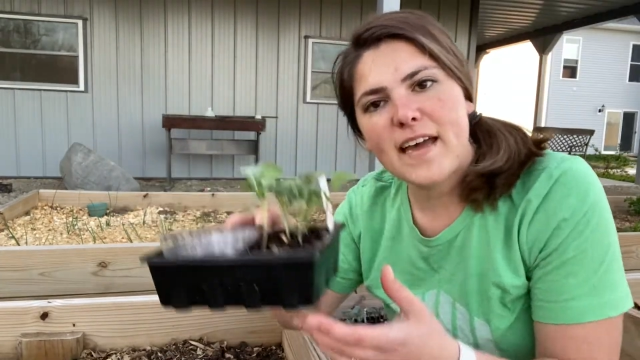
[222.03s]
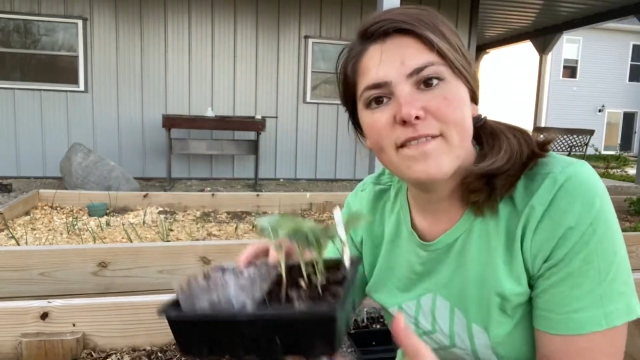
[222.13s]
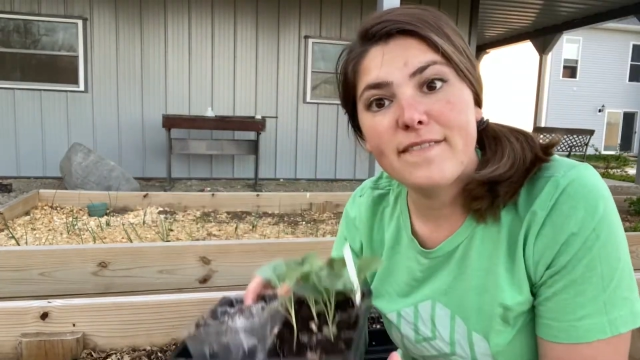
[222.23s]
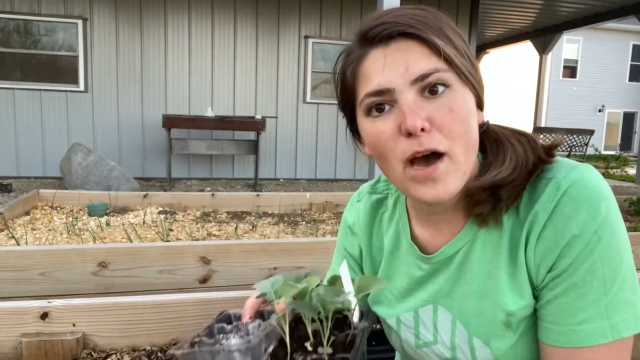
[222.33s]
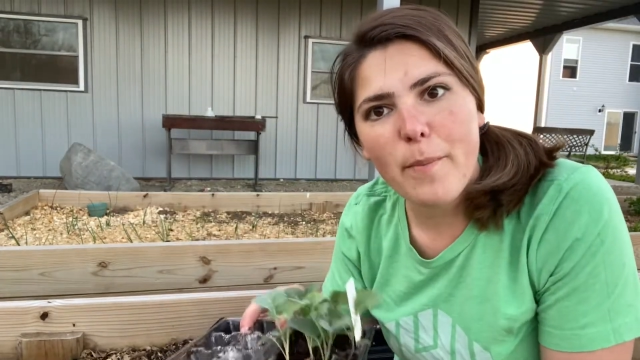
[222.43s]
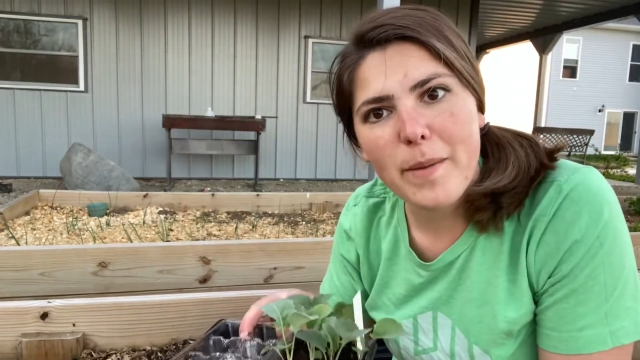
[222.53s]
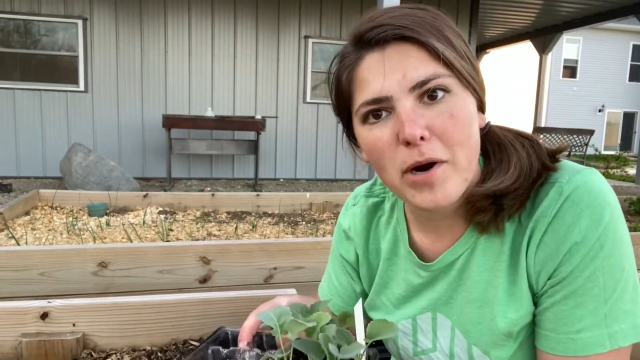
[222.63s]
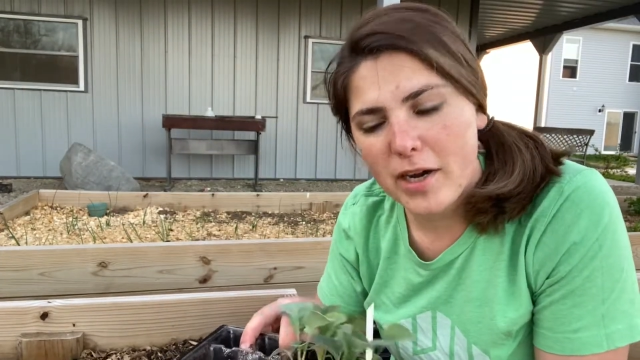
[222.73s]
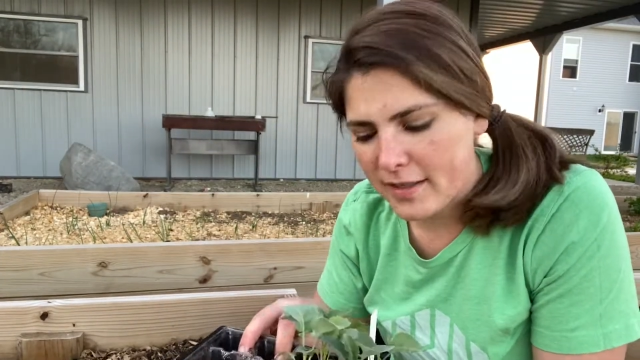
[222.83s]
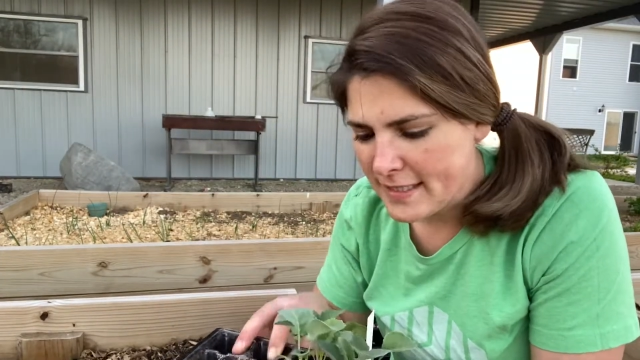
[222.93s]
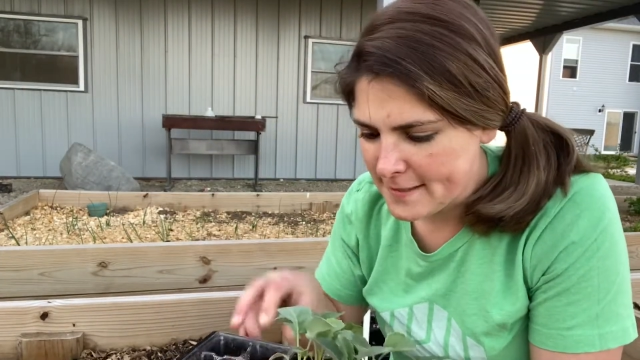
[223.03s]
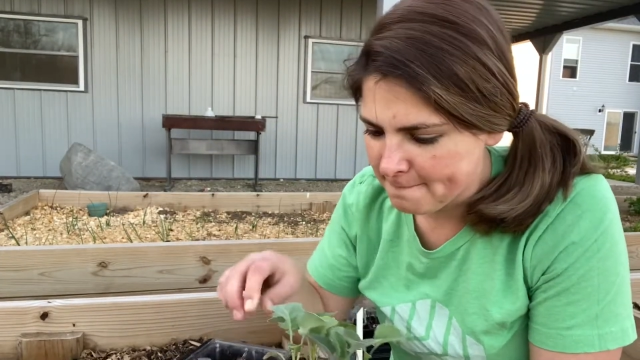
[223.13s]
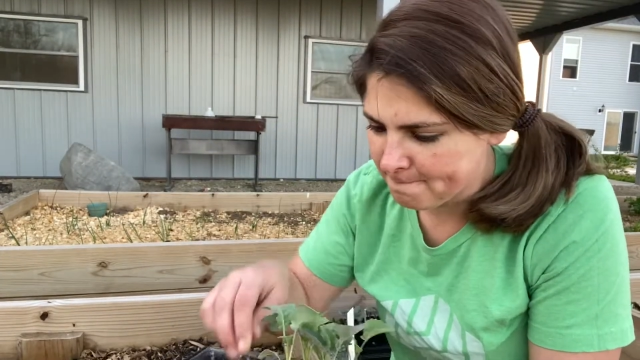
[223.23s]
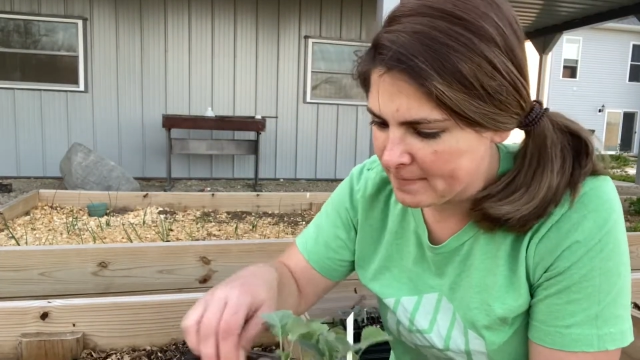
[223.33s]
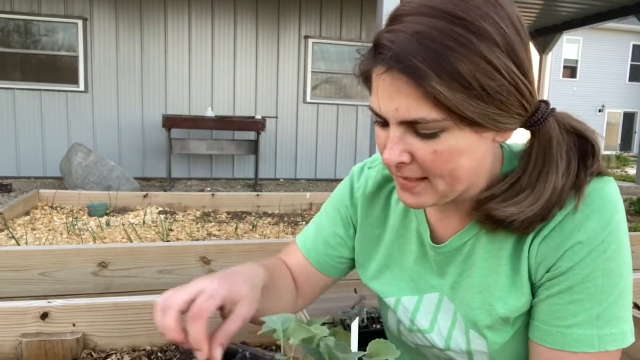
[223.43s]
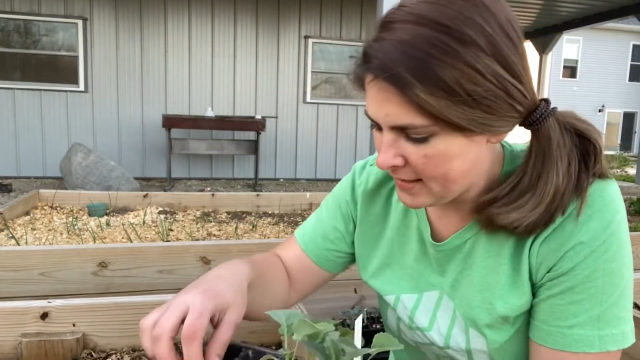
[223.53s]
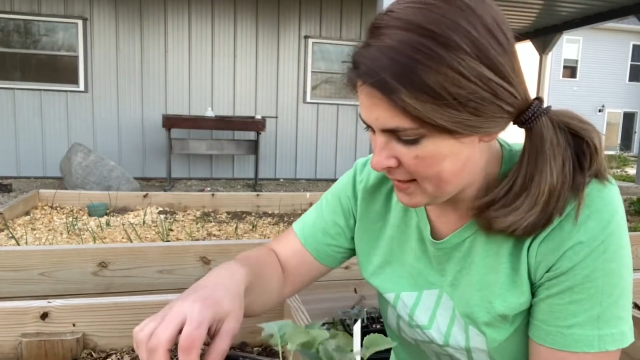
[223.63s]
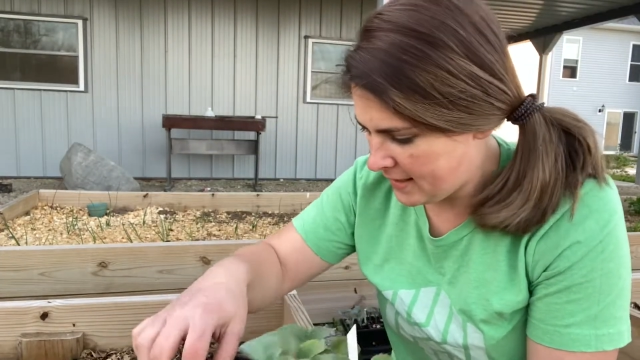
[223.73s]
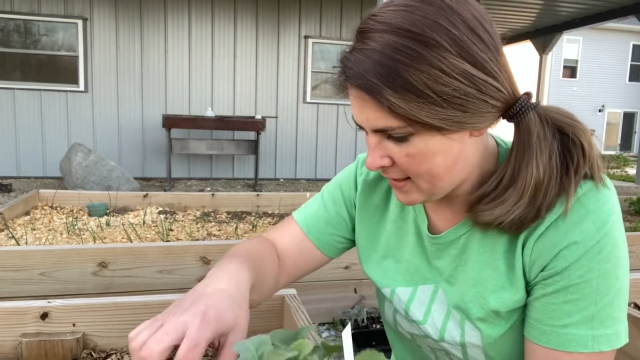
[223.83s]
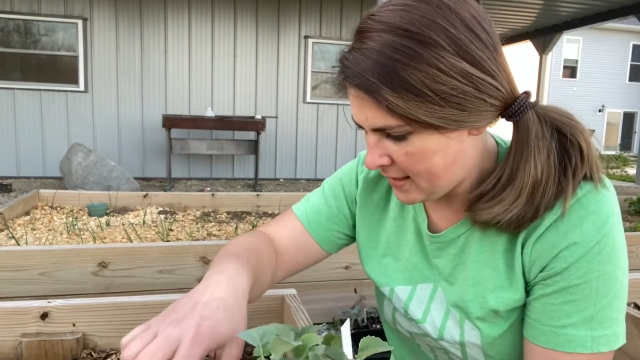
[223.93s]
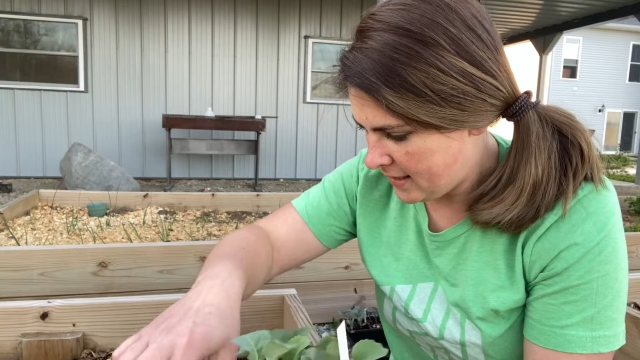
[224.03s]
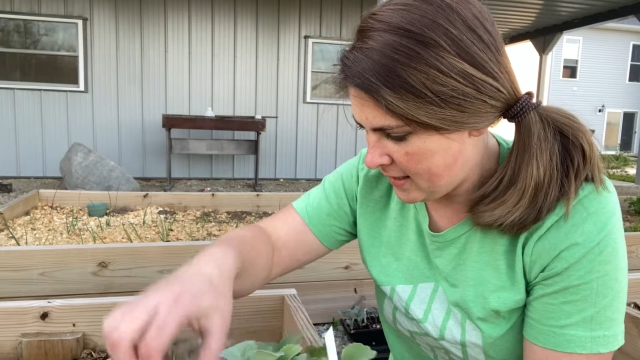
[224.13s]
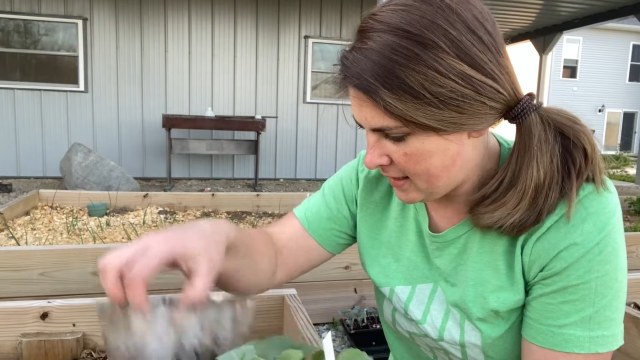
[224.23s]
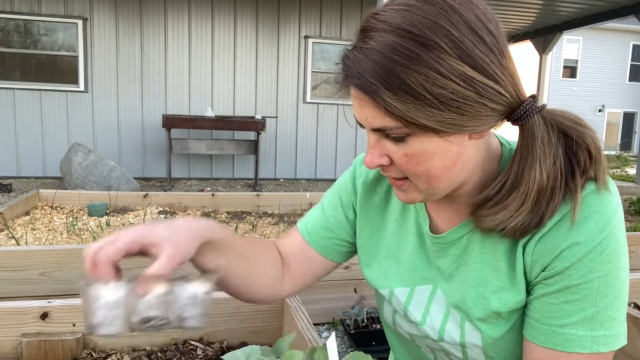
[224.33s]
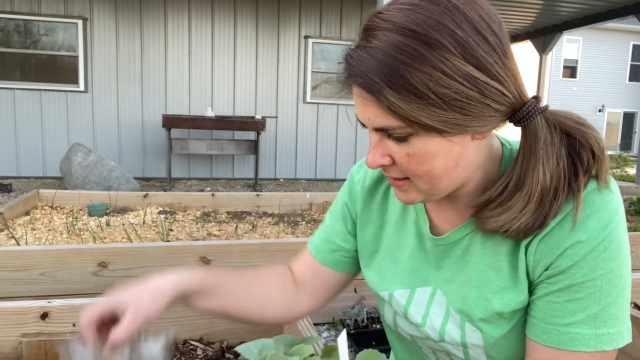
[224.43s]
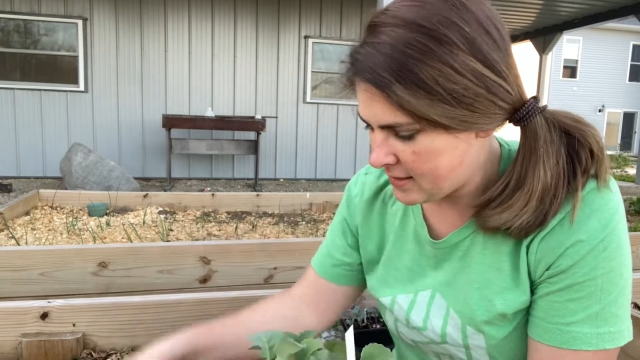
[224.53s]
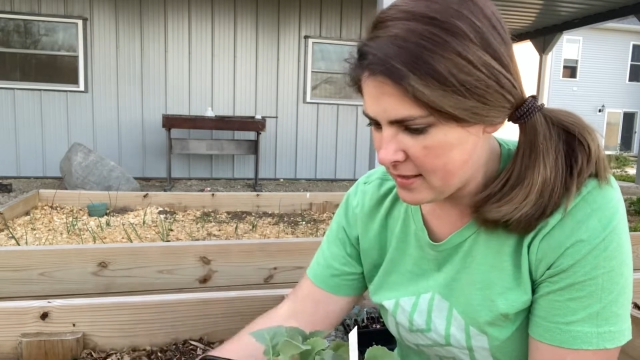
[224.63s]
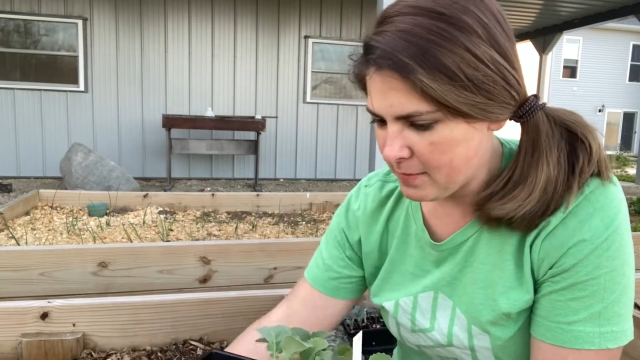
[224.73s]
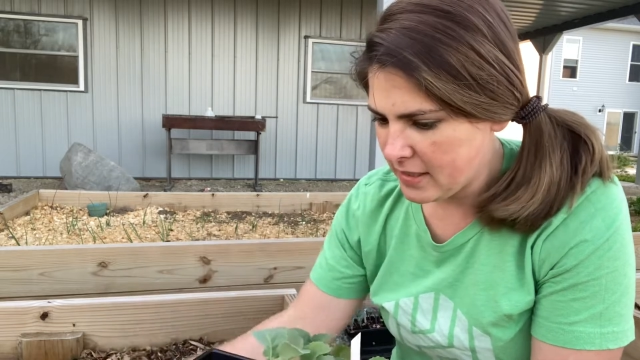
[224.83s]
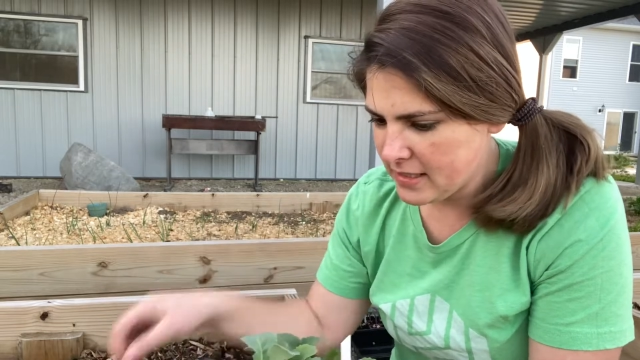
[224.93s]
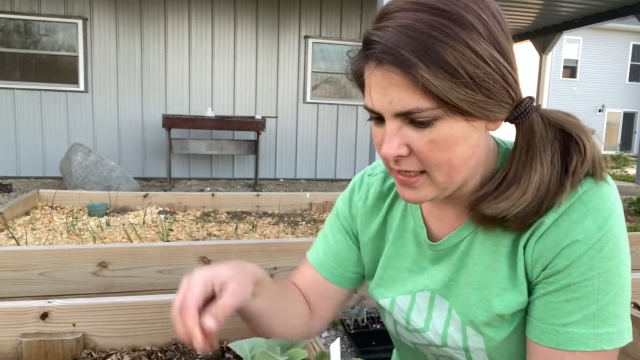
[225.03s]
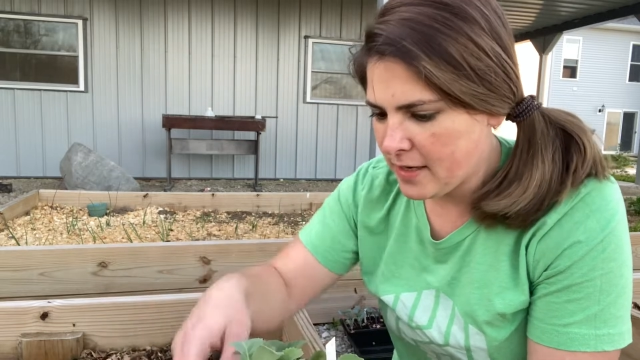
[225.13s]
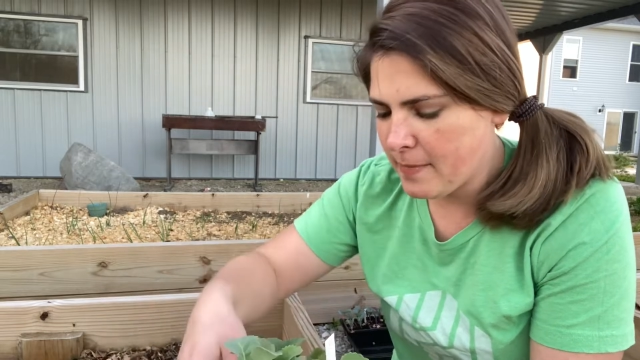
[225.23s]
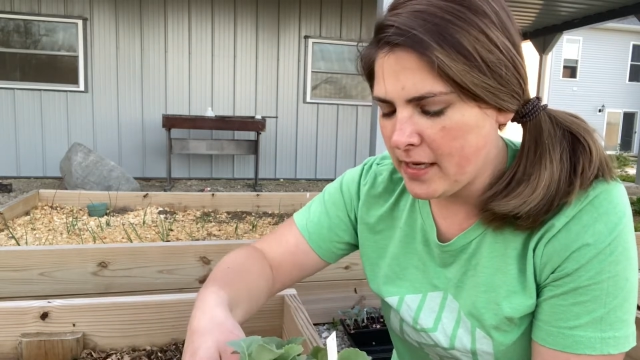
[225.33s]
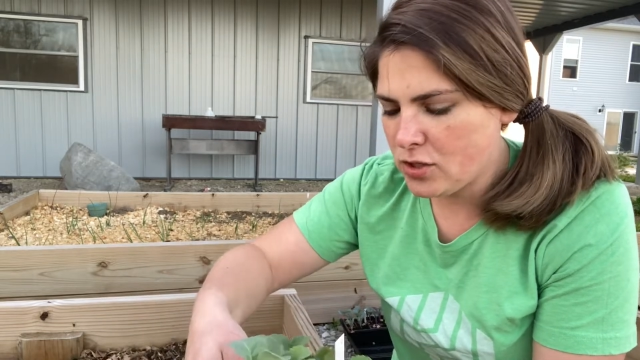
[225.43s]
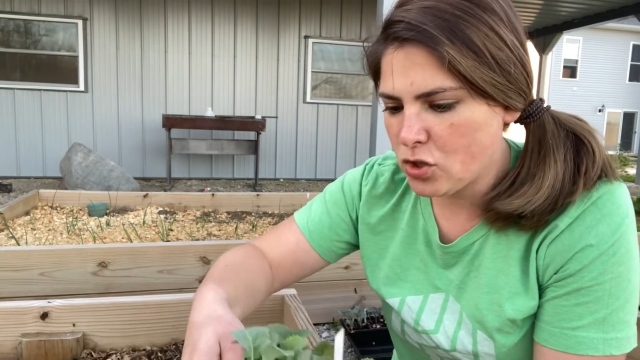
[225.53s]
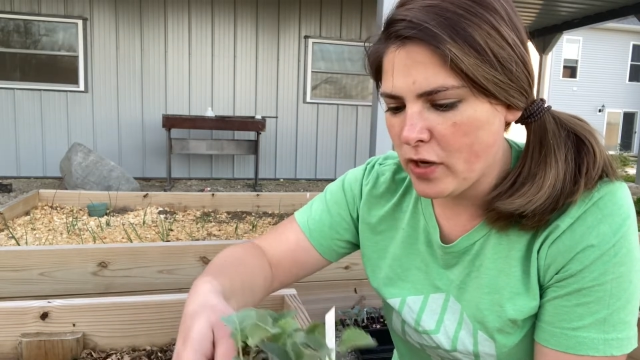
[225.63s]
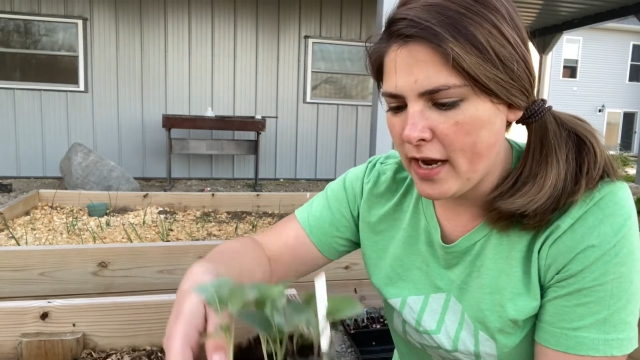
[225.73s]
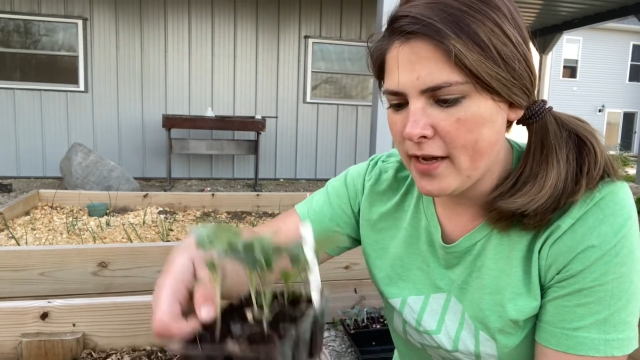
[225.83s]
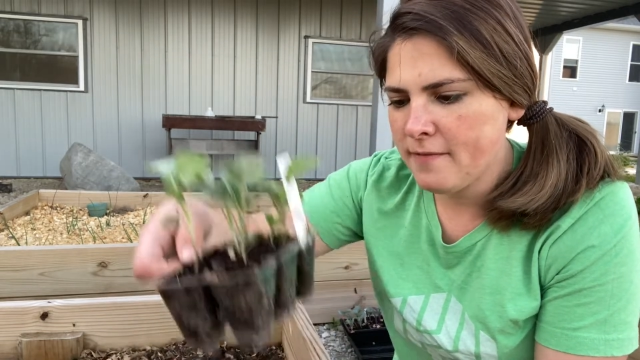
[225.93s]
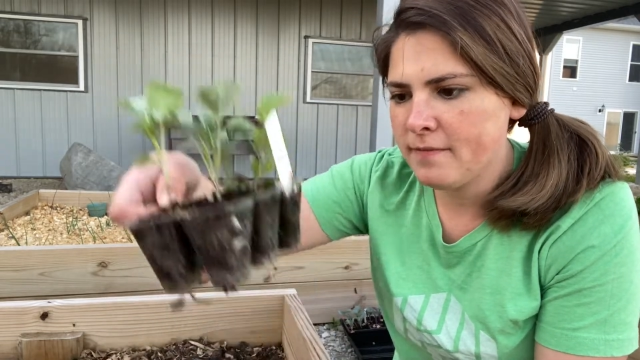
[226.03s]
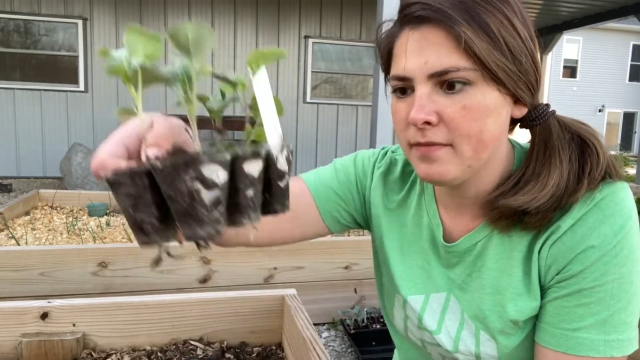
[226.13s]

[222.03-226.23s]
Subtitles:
Found my broccolis. And I'm gonna take my tray.